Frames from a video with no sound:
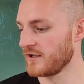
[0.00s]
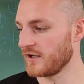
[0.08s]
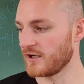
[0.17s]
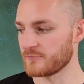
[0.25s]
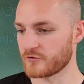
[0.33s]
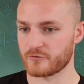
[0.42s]
So
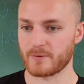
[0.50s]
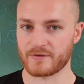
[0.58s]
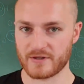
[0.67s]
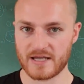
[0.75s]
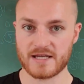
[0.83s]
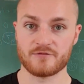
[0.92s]
I expect the
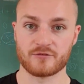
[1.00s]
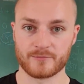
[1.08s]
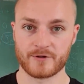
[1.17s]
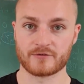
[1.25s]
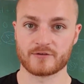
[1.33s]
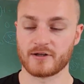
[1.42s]
heat from
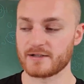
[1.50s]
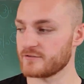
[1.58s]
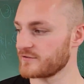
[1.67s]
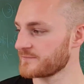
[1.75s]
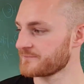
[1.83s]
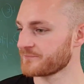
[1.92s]
those
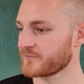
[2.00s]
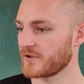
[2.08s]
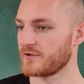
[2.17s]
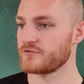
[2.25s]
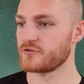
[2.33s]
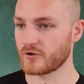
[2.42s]
lights
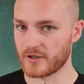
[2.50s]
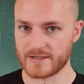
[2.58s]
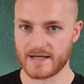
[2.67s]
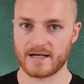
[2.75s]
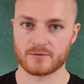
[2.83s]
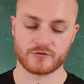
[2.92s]
has dried
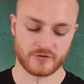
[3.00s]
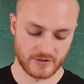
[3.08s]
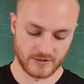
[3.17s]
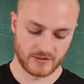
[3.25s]
it out